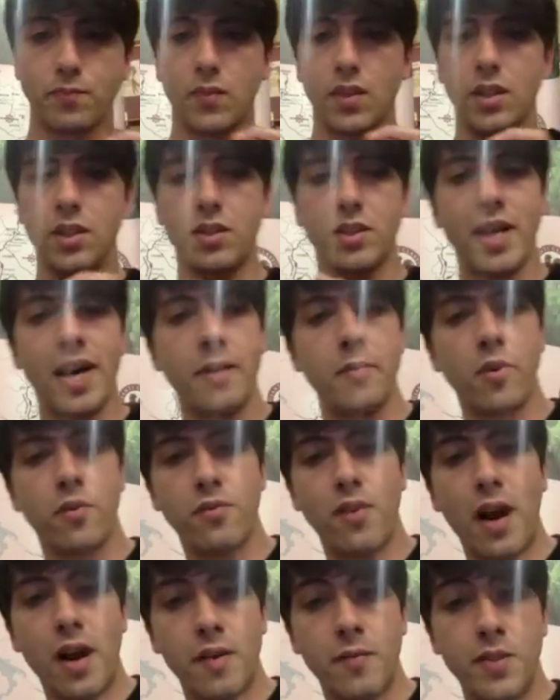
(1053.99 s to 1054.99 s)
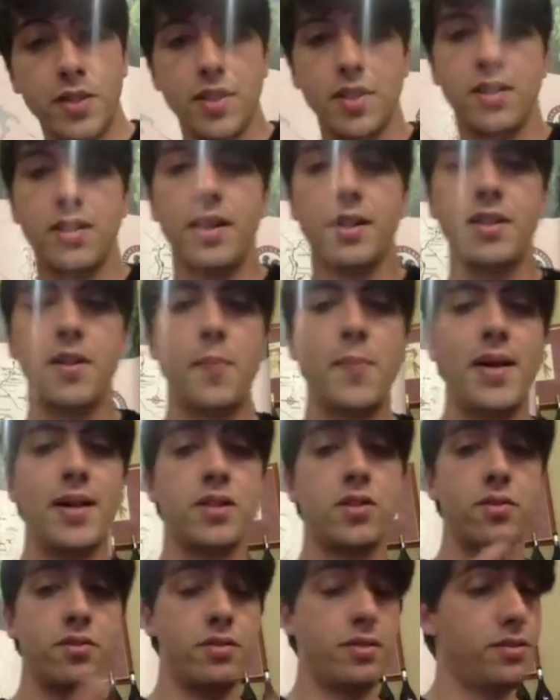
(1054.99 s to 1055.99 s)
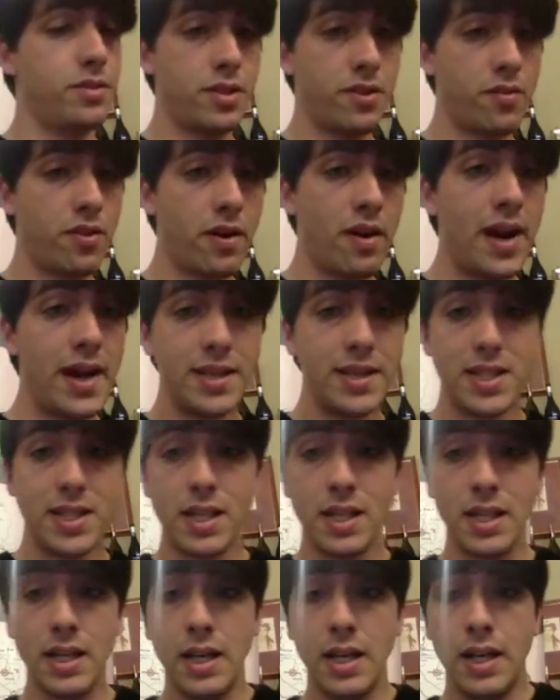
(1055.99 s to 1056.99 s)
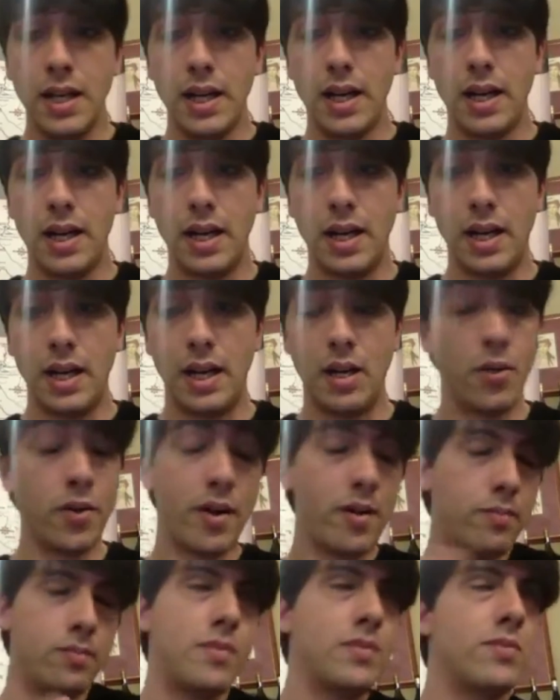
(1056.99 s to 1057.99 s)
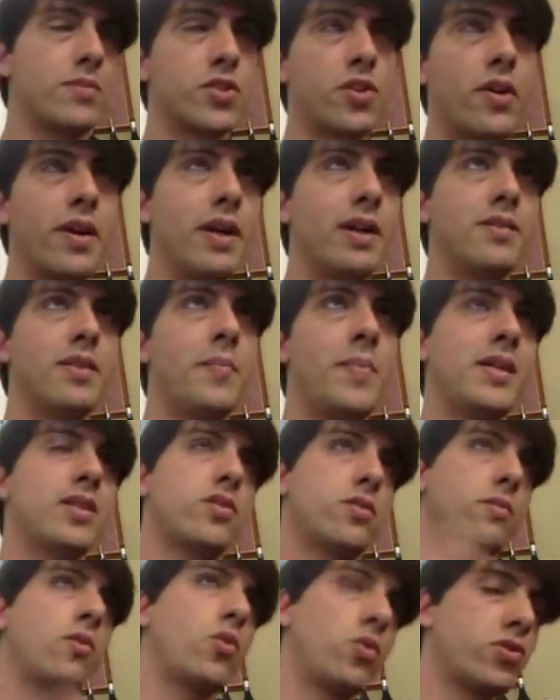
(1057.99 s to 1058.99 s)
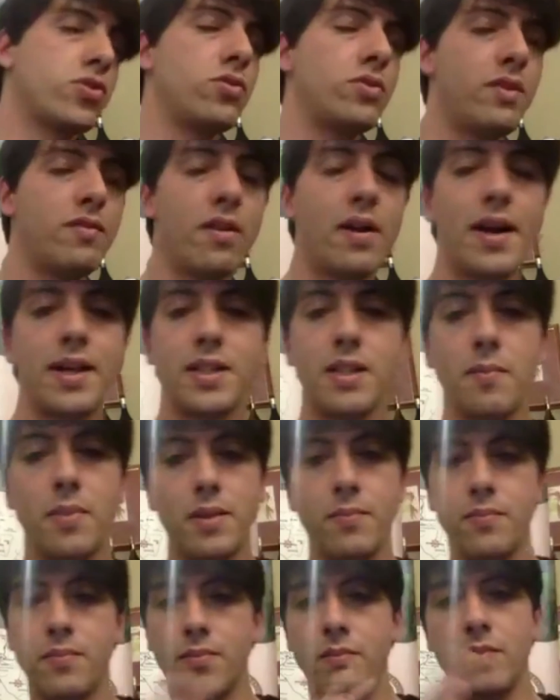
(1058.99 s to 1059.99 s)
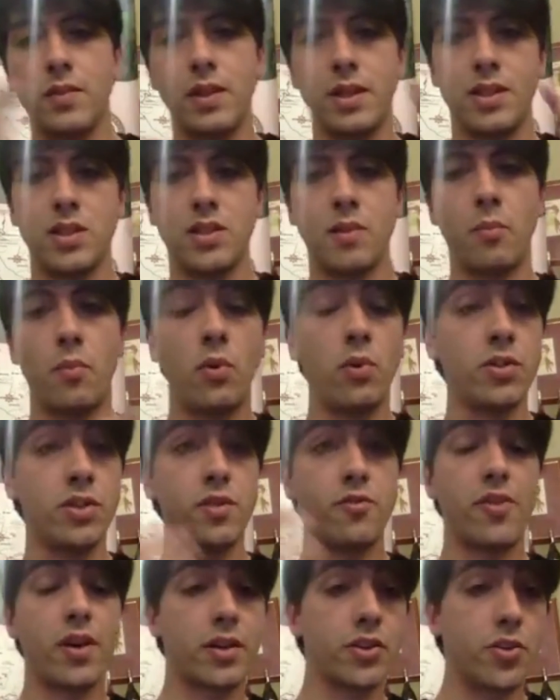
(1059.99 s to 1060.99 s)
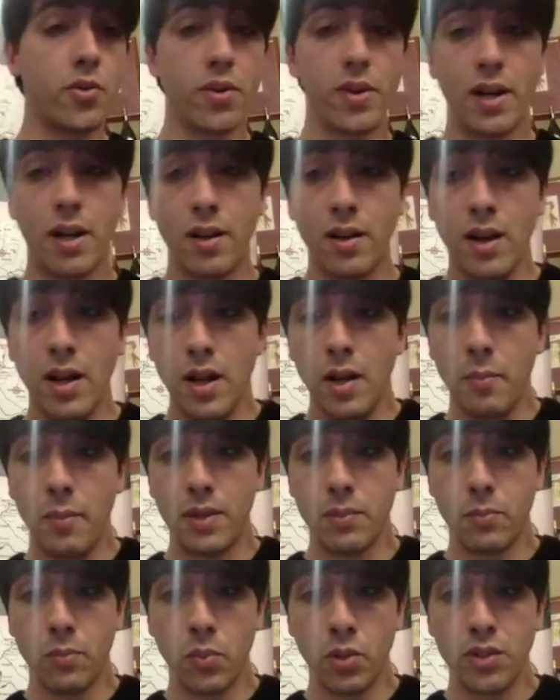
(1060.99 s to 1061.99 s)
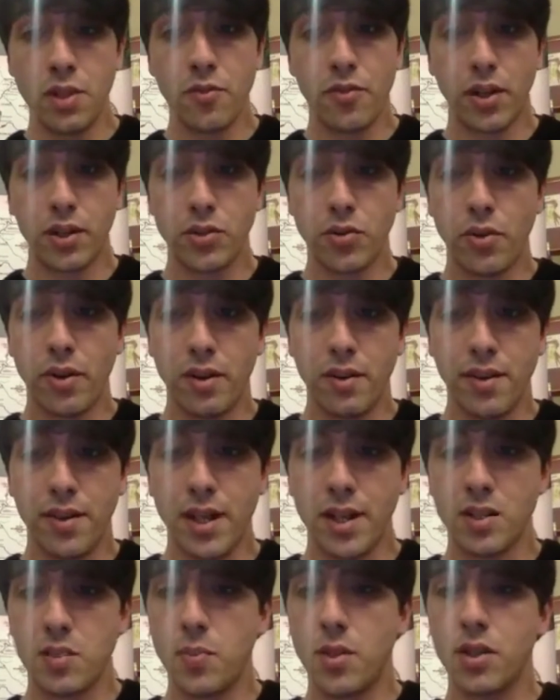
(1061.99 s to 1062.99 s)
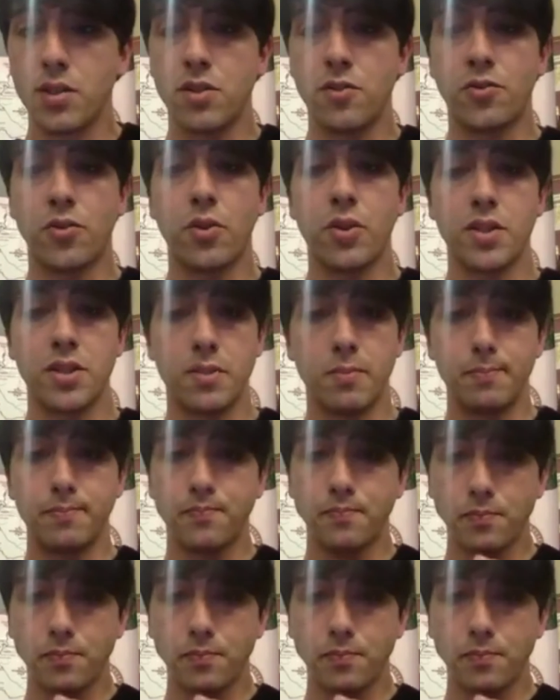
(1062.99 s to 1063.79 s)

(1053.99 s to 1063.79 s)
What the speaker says: the time of harvest depends on the variety. Depends also on the variety, but it's a multifactorial things, because of course,